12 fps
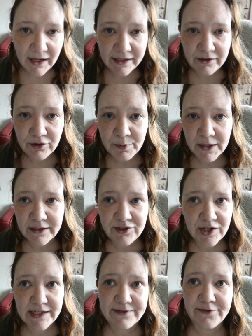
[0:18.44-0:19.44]
I do
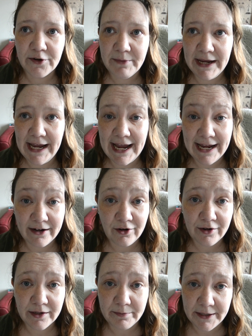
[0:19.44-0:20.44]
apologize for my
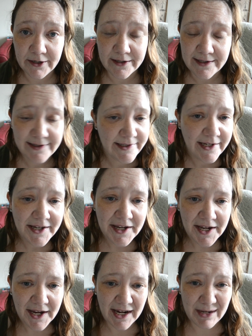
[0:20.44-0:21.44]
haggard appearance.
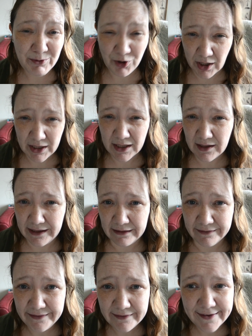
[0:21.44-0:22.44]
I am chronically
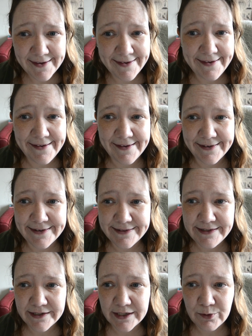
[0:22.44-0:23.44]
ill and
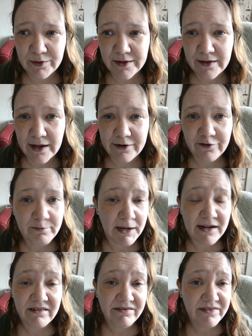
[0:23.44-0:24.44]
dealing with a lot of
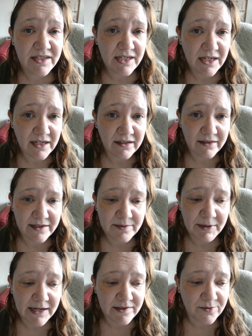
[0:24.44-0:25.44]
pain and fatigue this
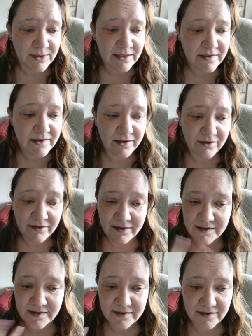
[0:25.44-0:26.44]
past week, so
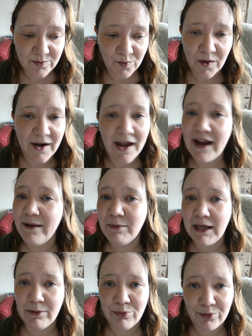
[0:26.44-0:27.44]
this is what I am
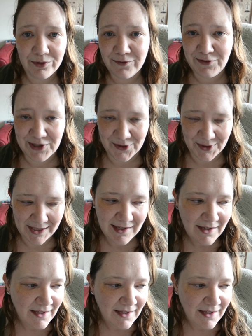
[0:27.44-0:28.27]
capable of doing.